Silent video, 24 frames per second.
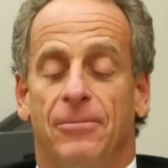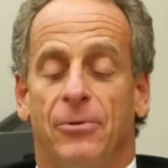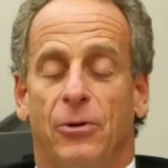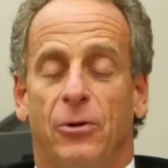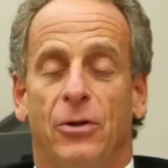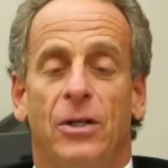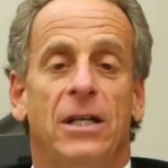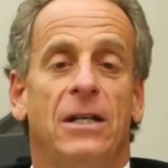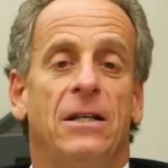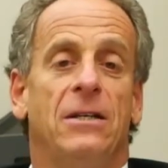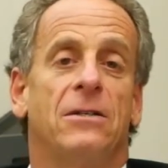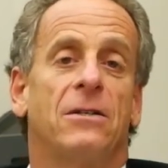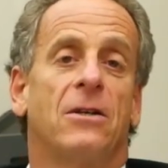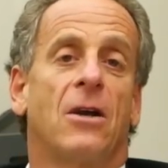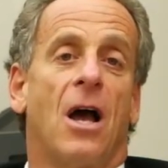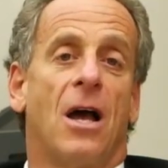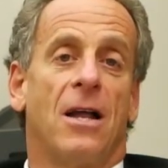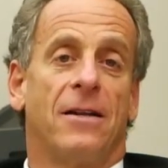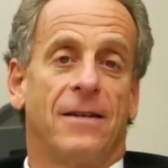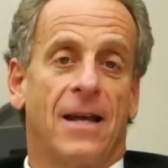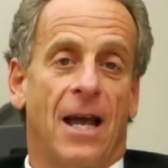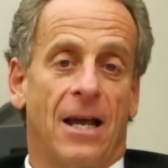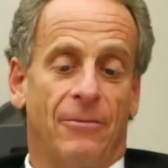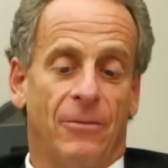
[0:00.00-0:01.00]
Please
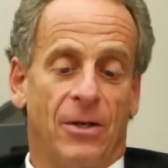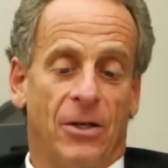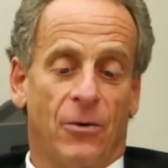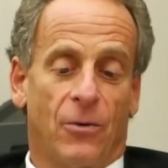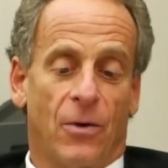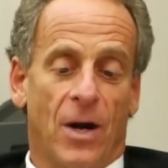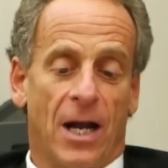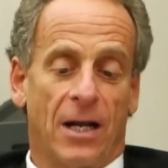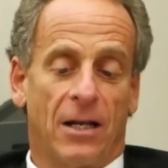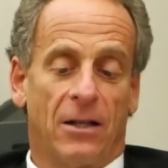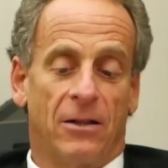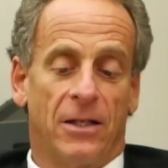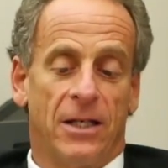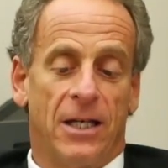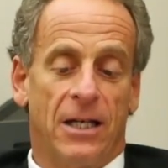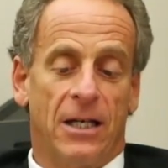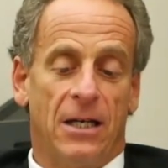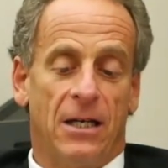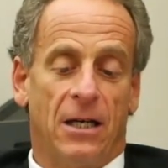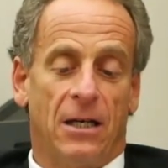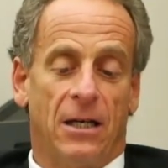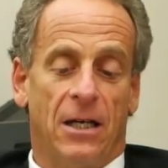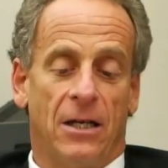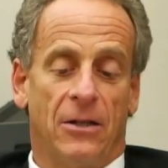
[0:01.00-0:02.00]
contact me
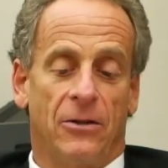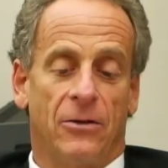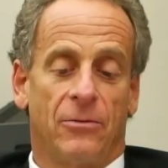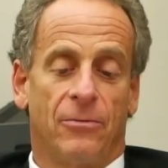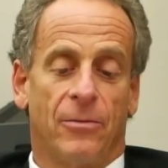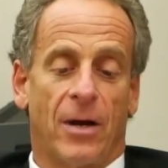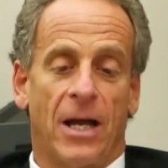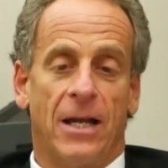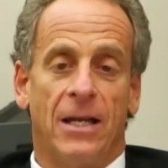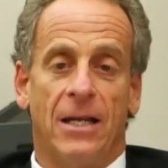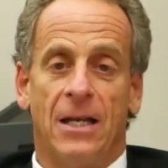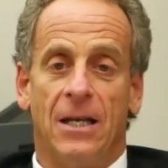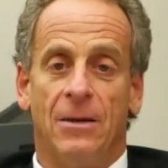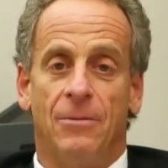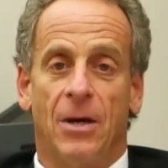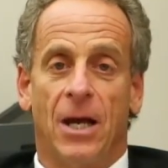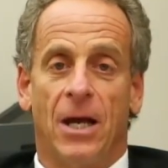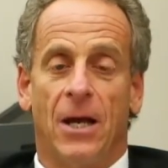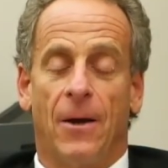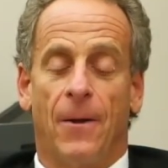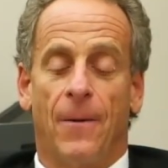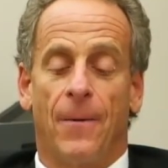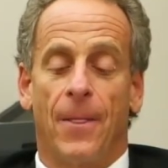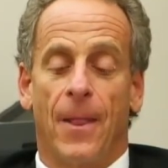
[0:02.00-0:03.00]
directly, either by
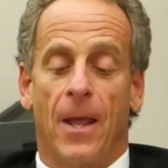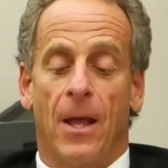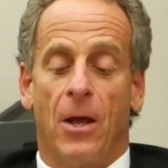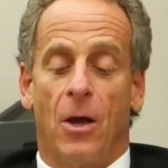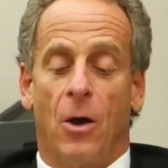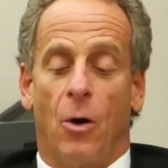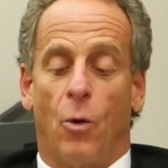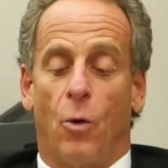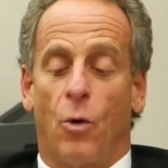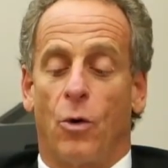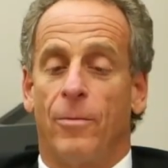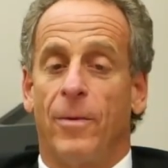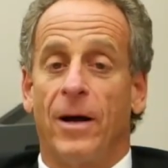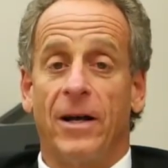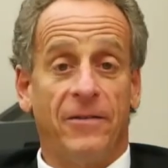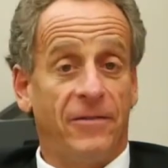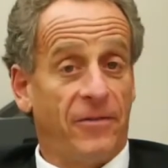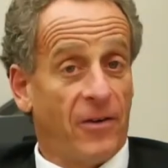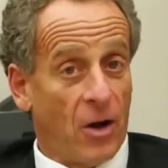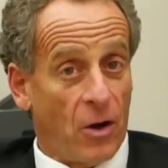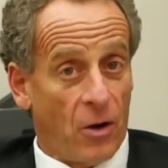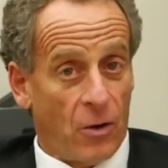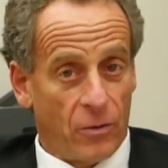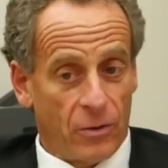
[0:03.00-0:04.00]
email or by
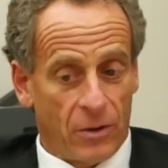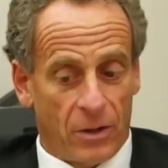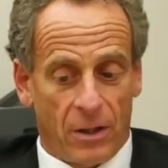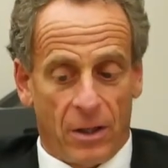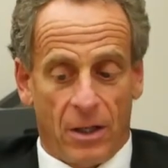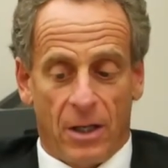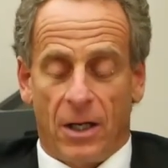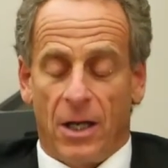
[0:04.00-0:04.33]
phone,